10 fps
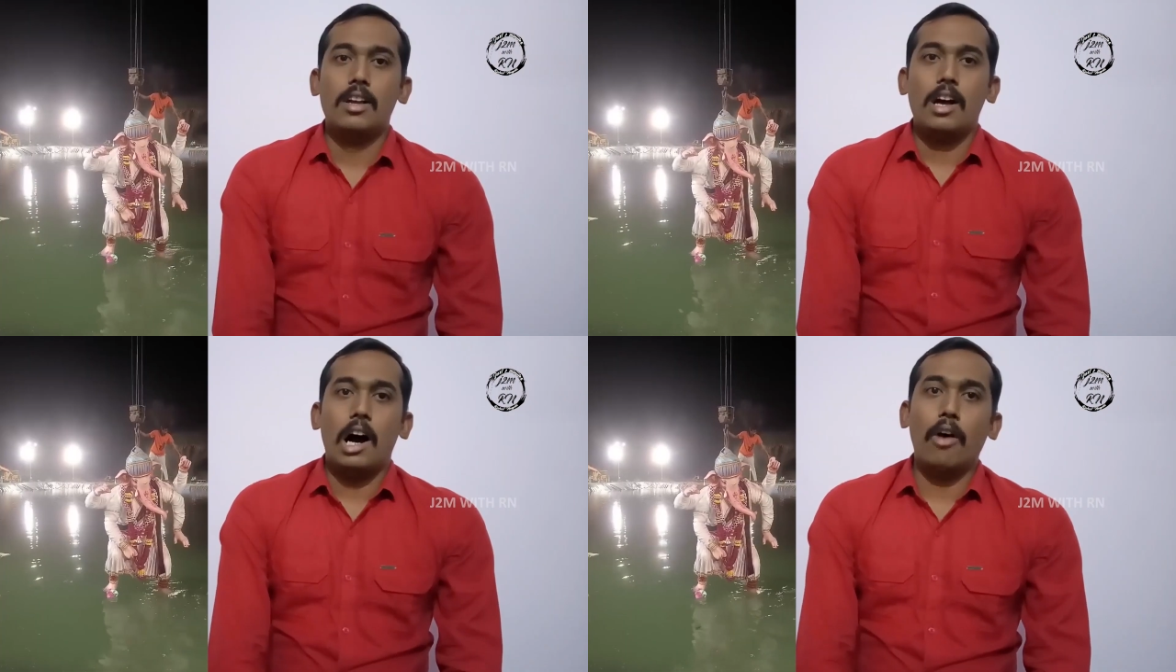
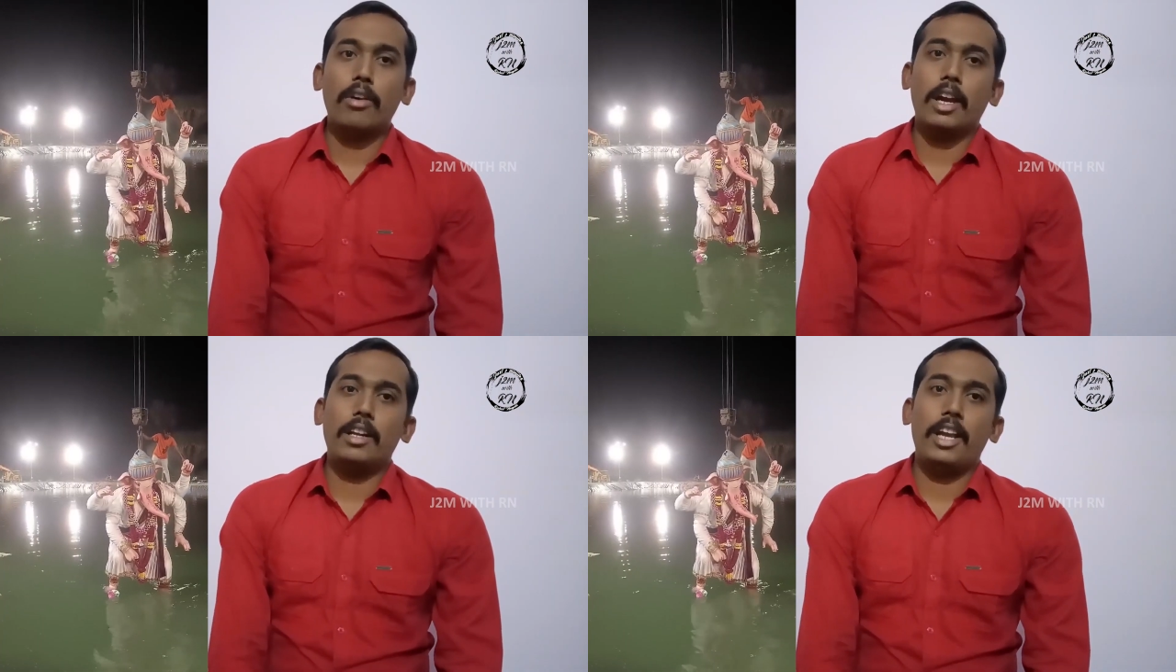How
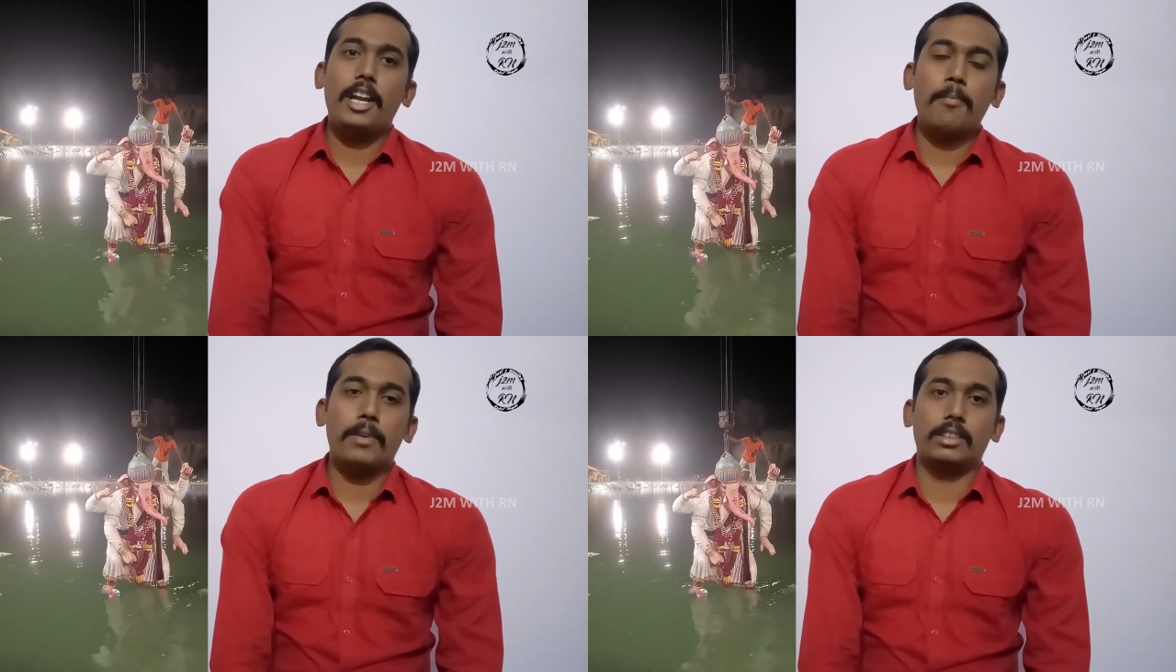can
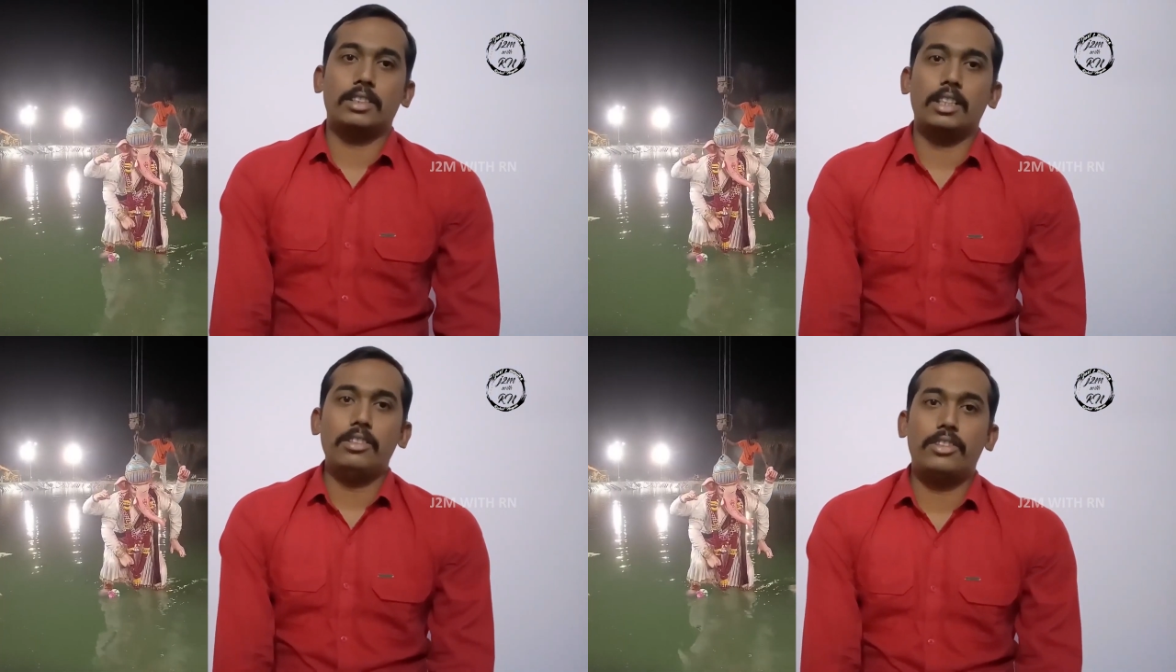any
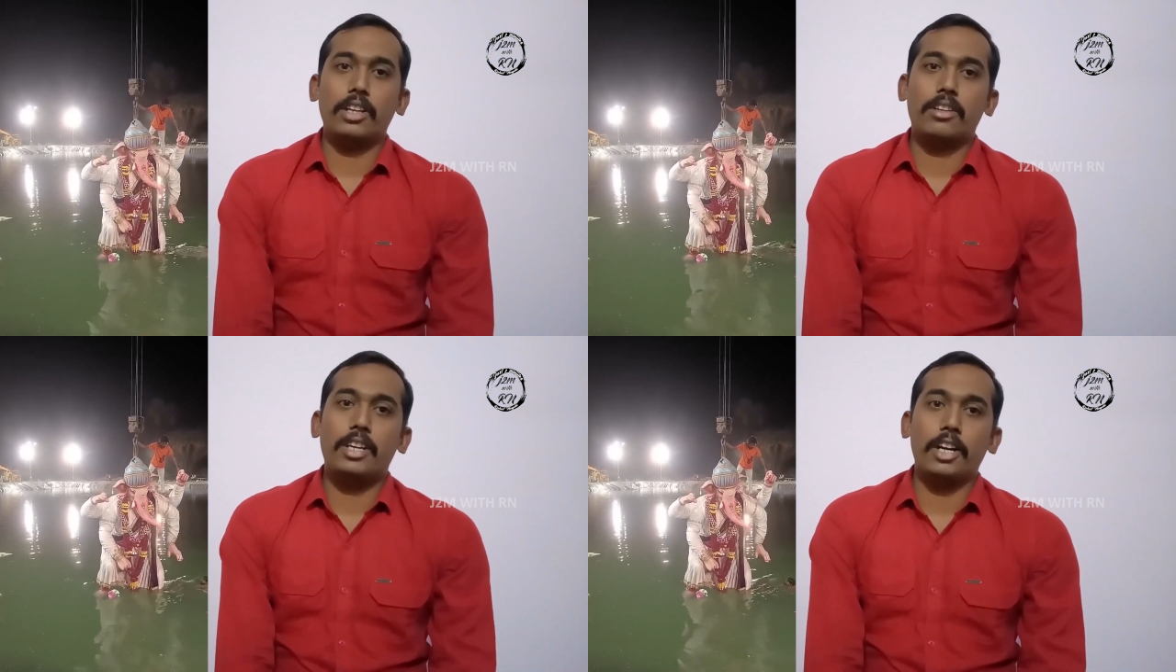person
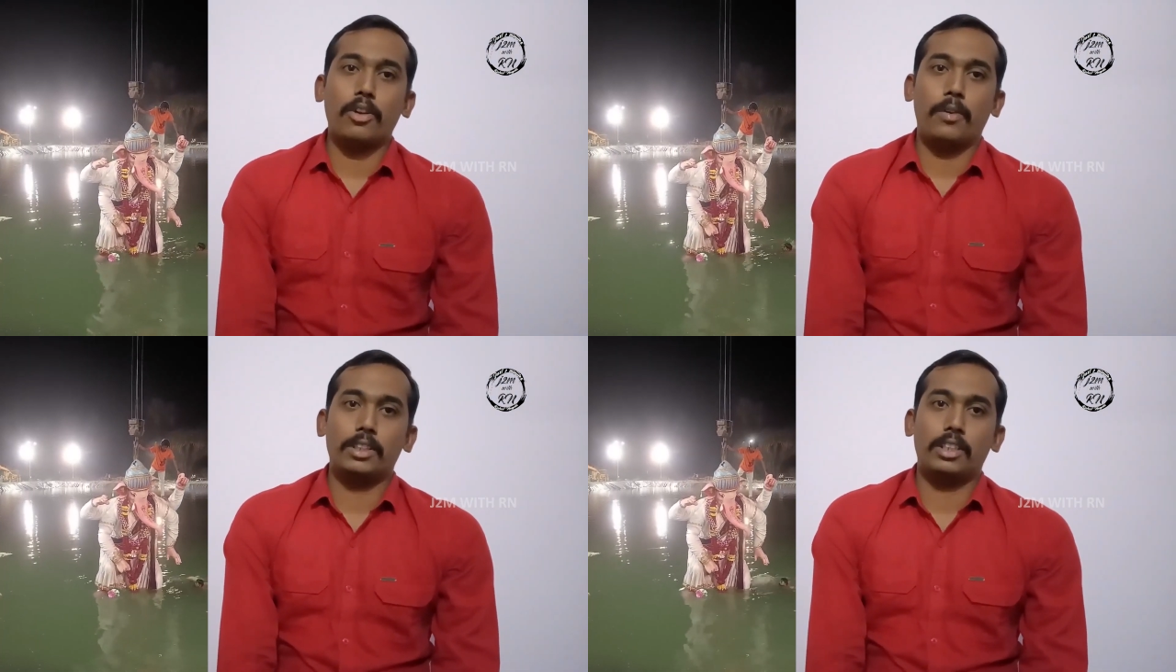just get
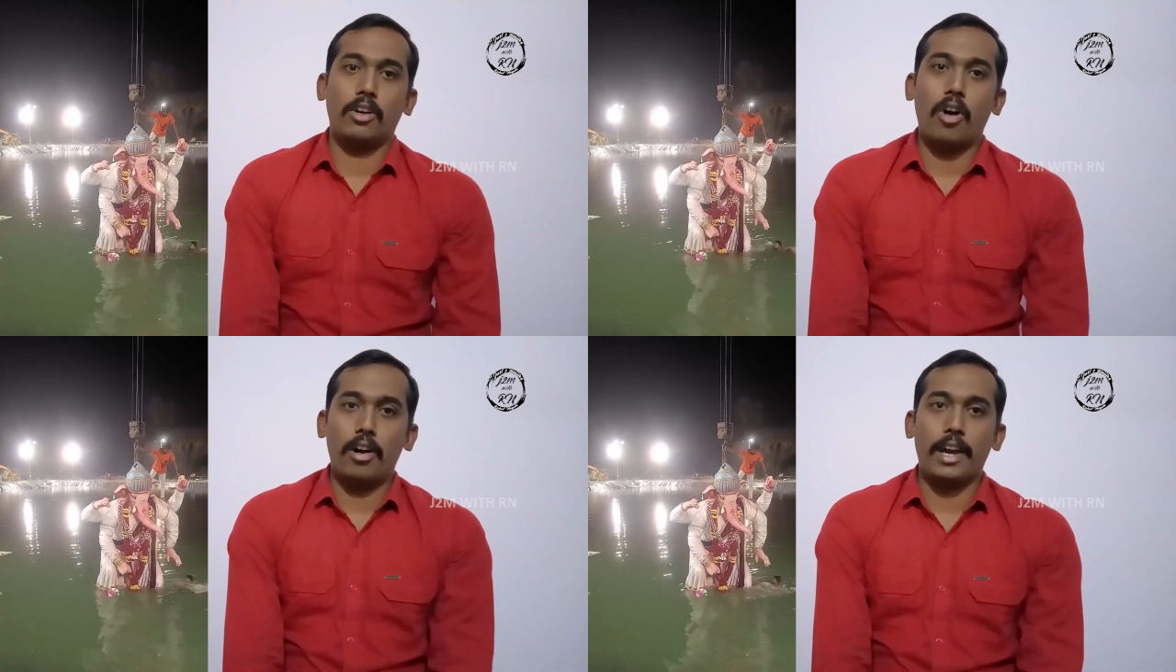over the
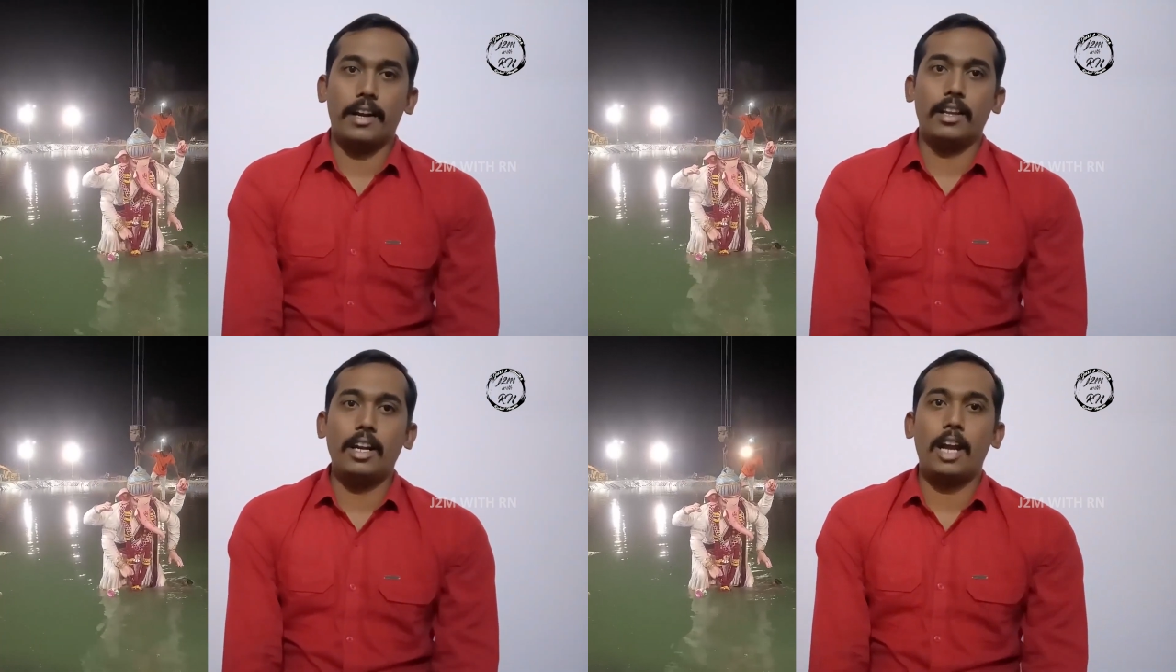God
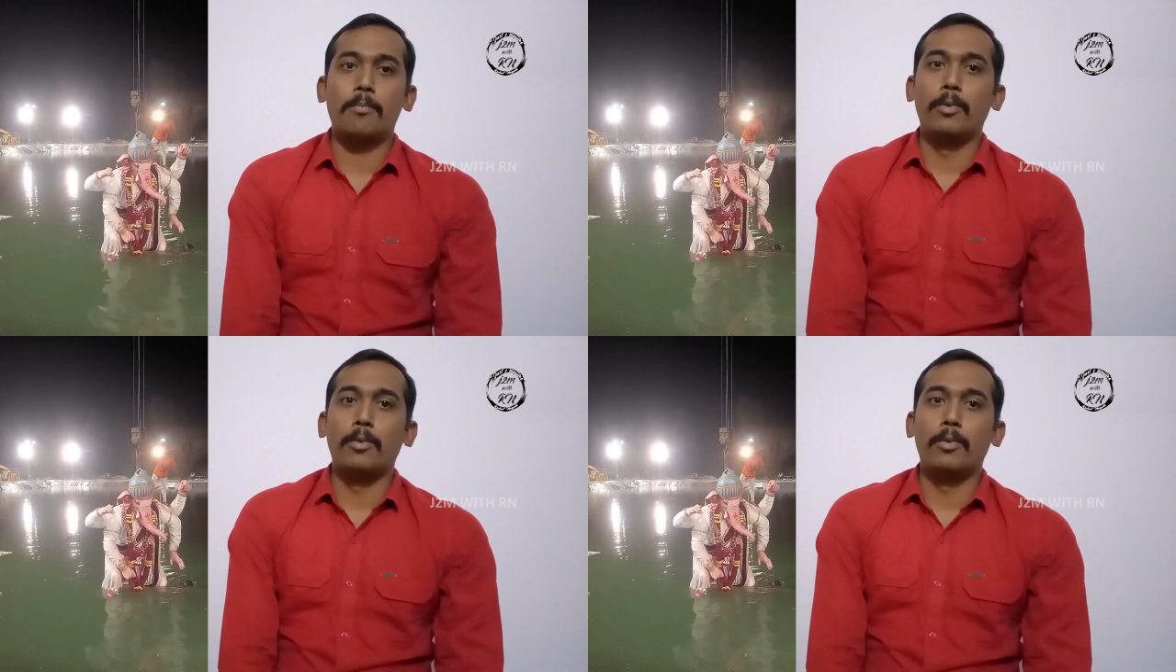idol and